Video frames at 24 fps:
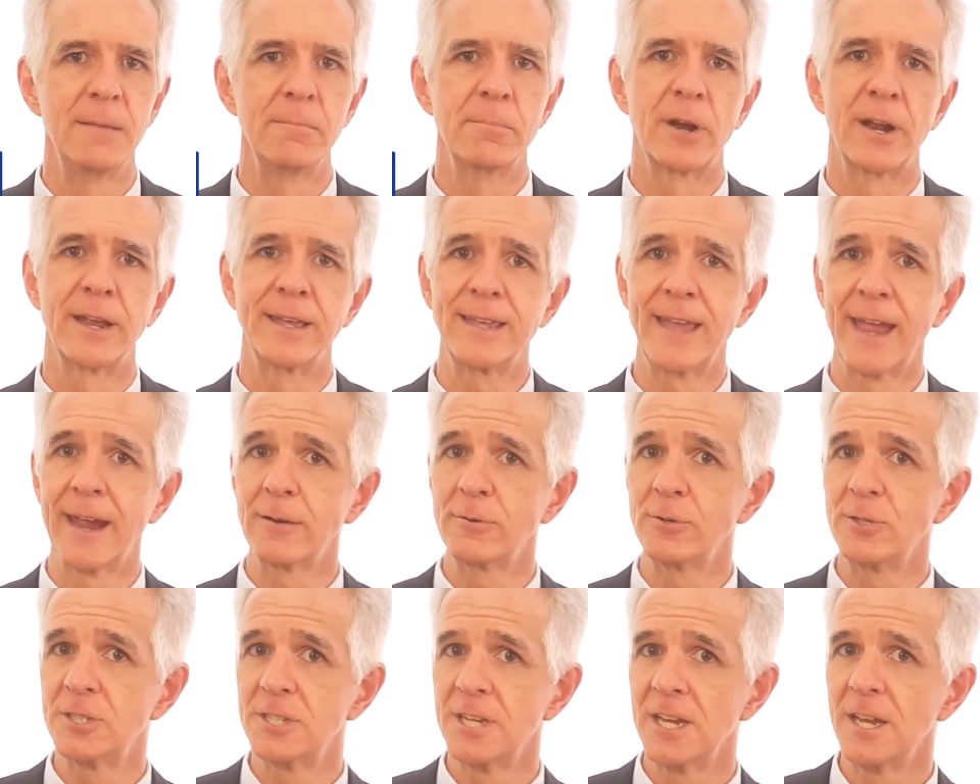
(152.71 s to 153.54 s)
But I
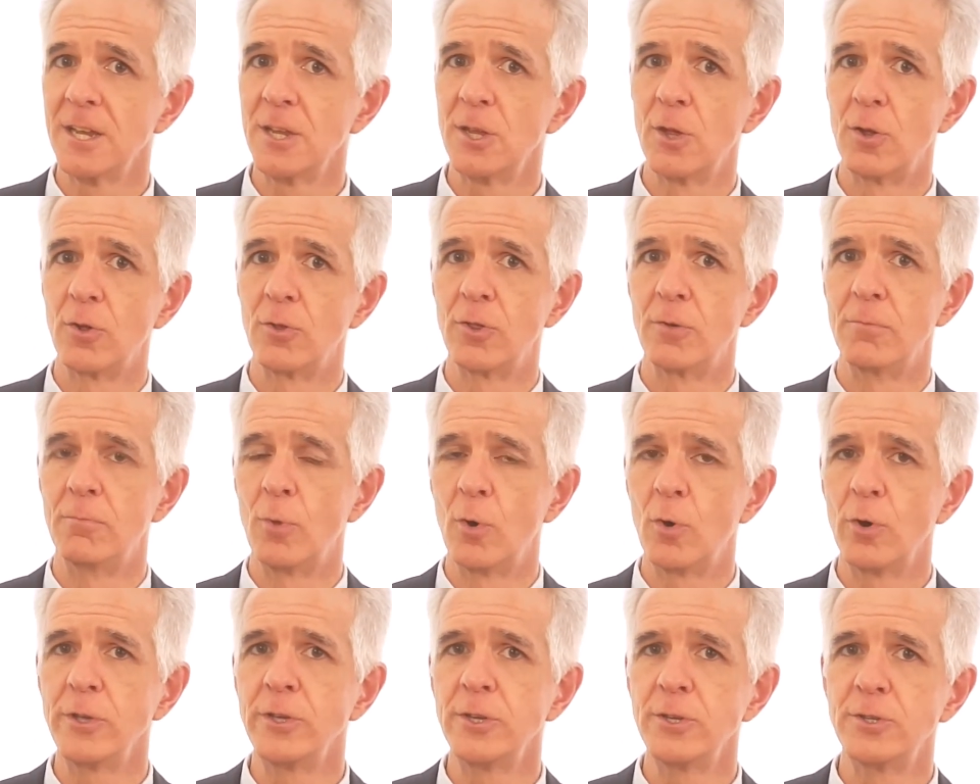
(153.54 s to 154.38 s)
guarantee you, the
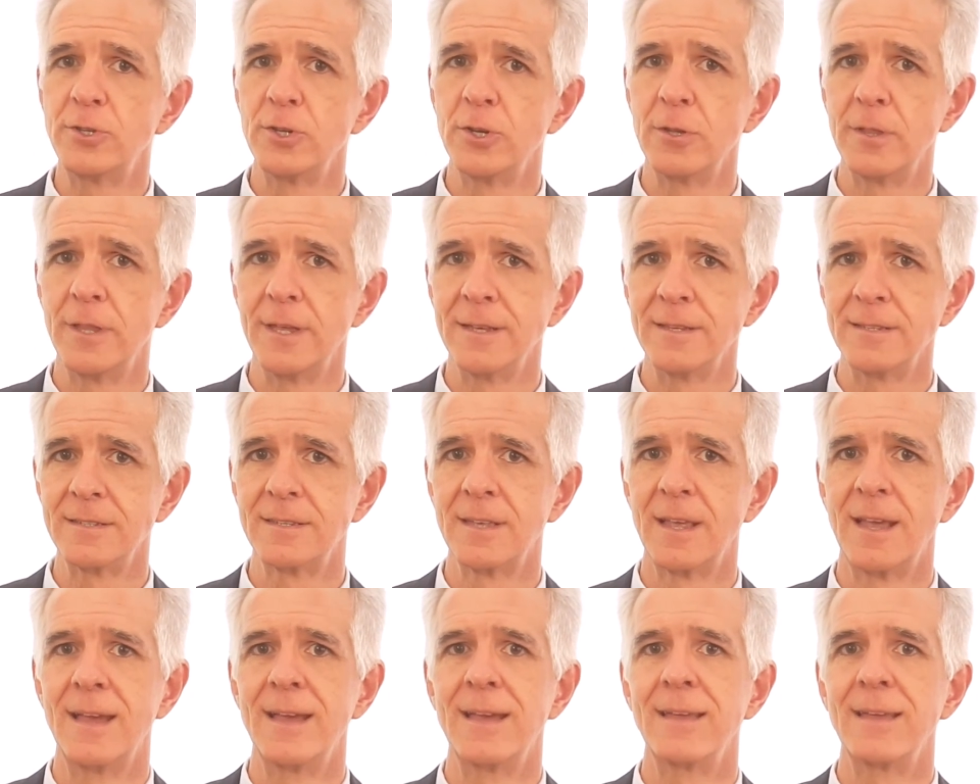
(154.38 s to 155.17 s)
more you do this,